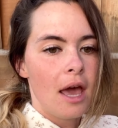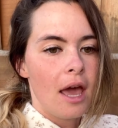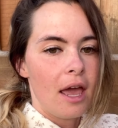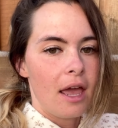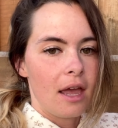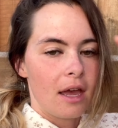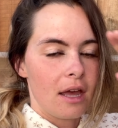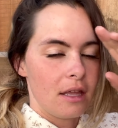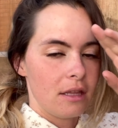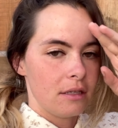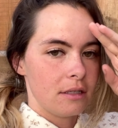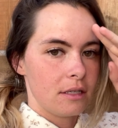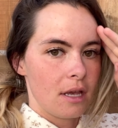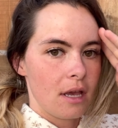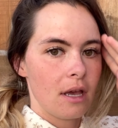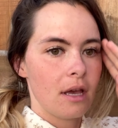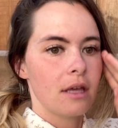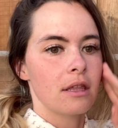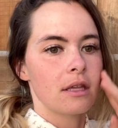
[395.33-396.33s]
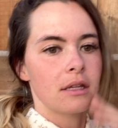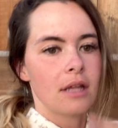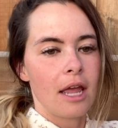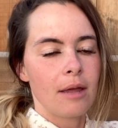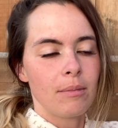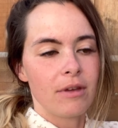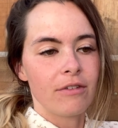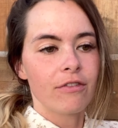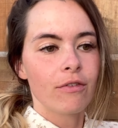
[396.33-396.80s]
and the
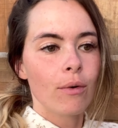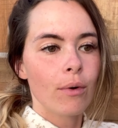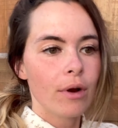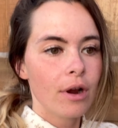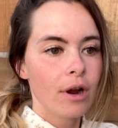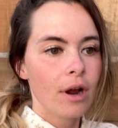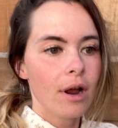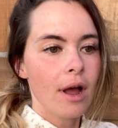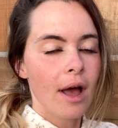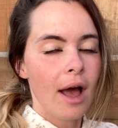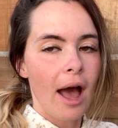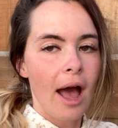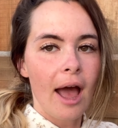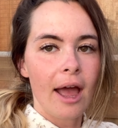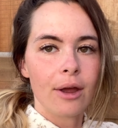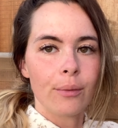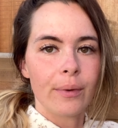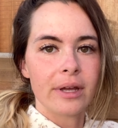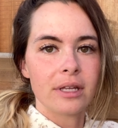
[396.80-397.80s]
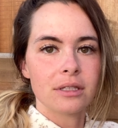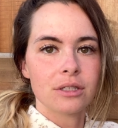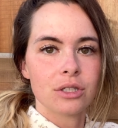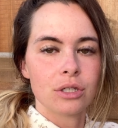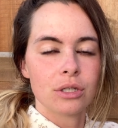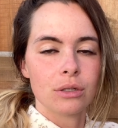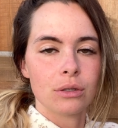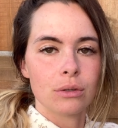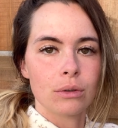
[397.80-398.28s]
night before I went
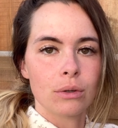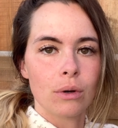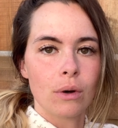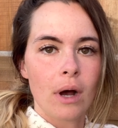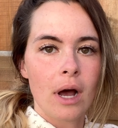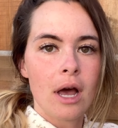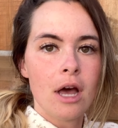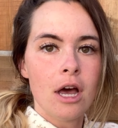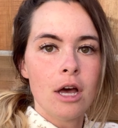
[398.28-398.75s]
to